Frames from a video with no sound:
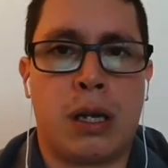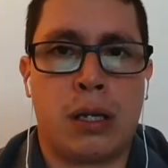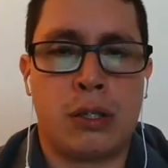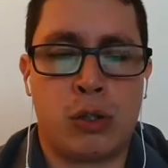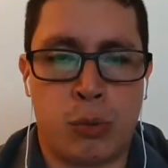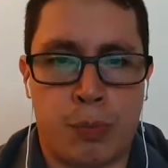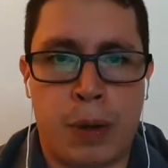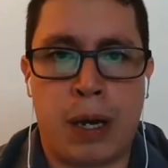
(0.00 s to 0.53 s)

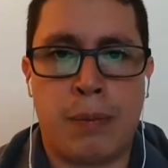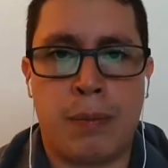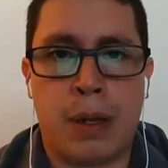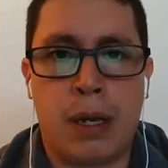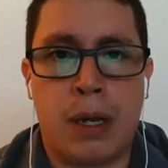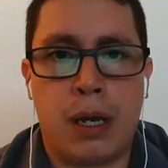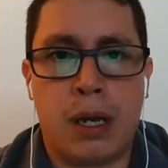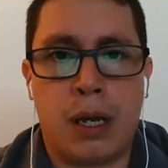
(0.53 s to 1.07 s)
Supreme
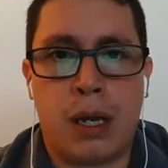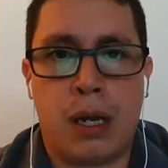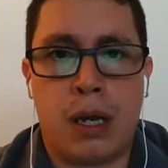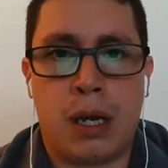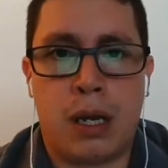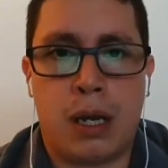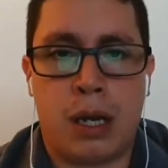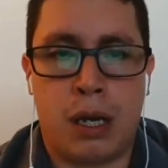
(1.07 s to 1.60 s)

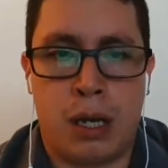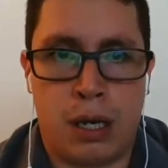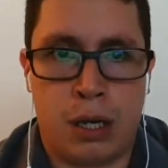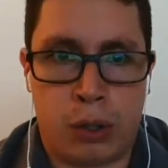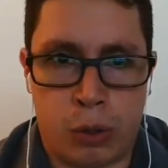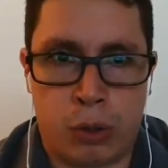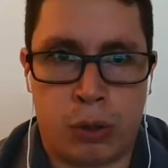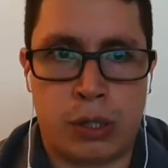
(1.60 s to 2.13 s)

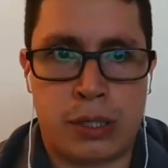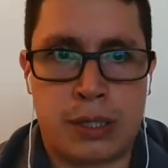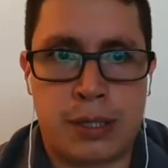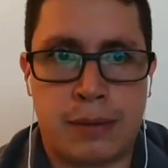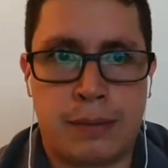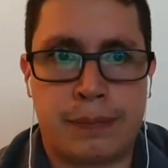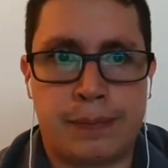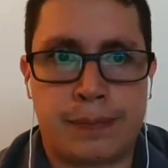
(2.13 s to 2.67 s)
Court
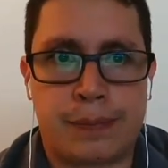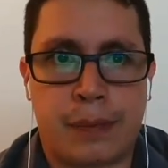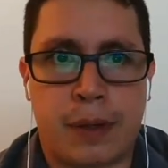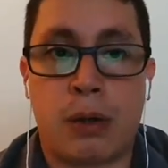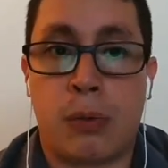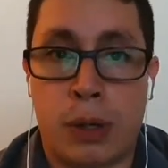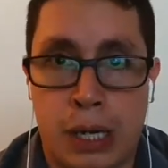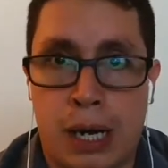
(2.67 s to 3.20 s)

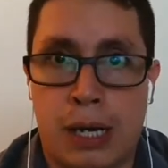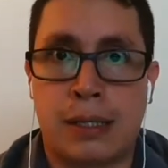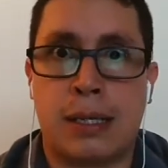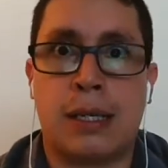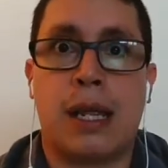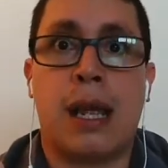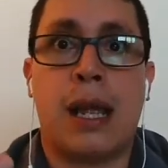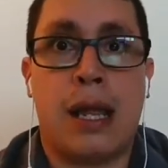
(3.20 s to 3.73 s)

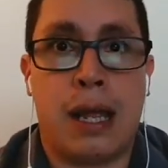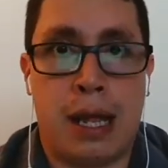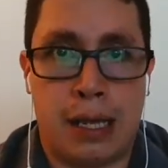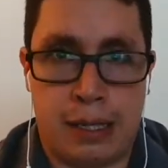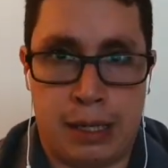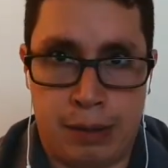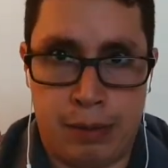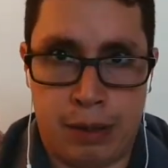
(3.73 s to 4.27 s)
regarding
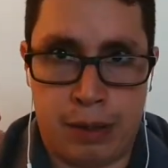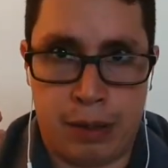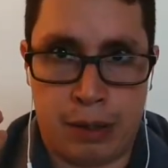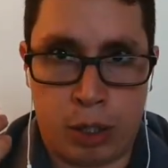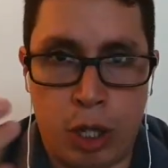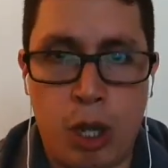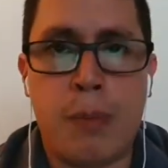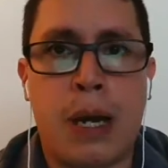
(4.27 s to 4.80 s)
the
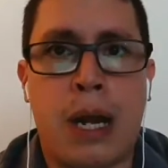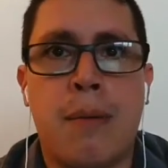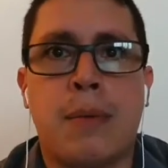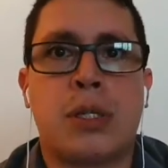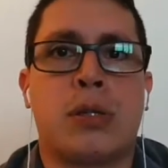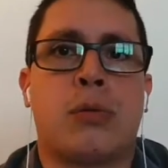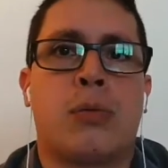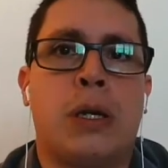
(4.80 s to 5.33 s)
Colombian
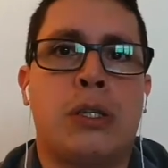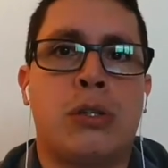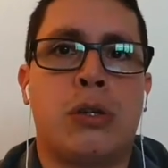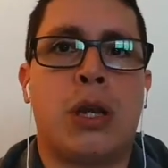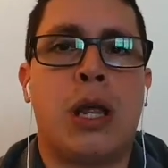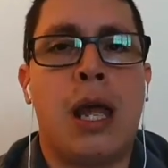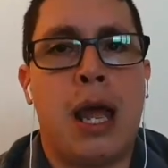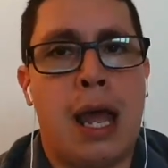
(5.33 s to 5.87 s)
Amazon
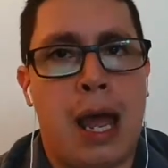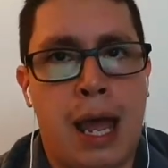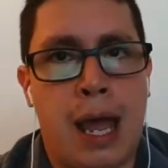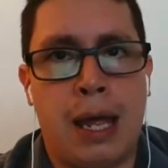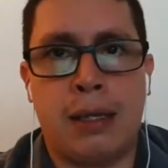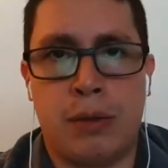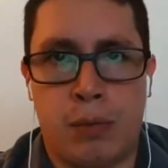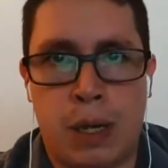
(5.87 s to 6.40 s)
region
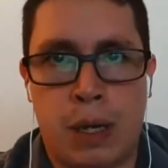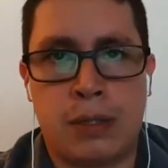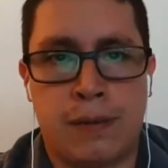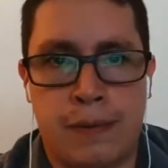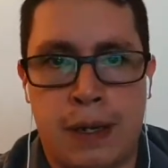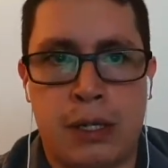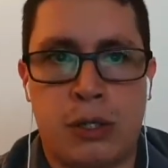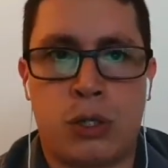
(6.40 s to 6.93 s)
and the rights of
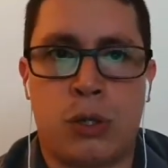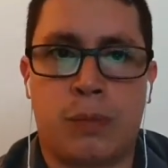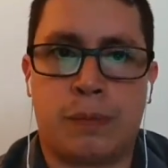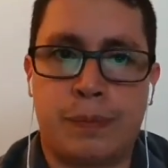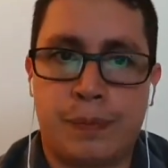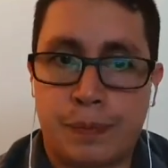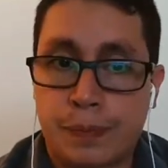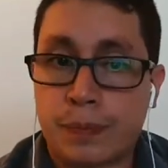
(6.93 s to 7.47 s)
nature.
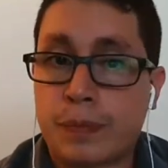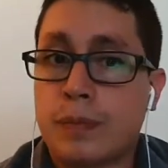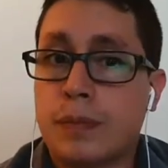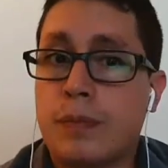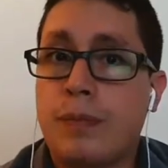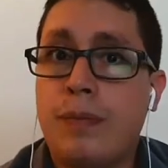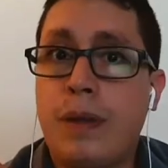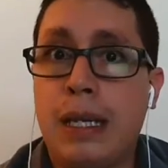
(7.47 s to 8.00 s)

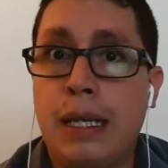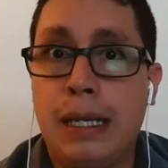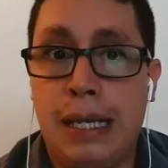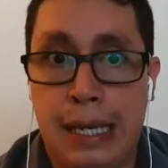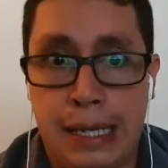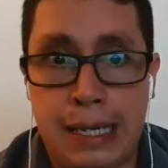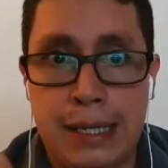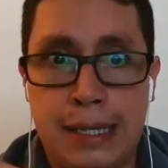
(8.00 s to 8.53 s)

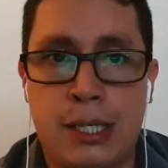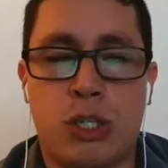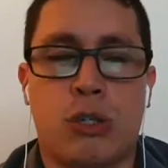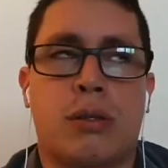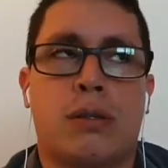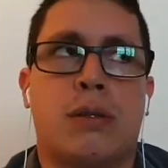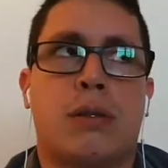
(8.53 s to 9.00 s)
In addition,